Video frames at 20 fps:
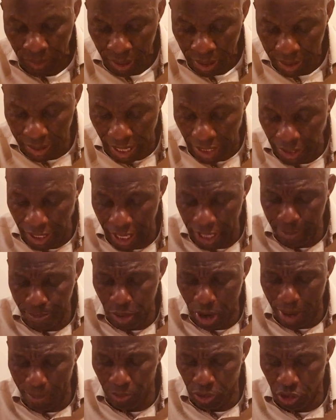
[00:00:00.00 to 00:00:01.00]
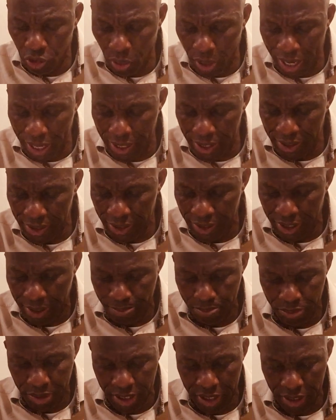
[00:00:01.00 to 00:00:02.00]
Then Abram dwell in the
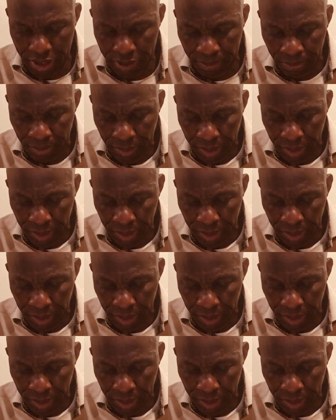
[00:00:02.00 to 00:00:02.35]
plain,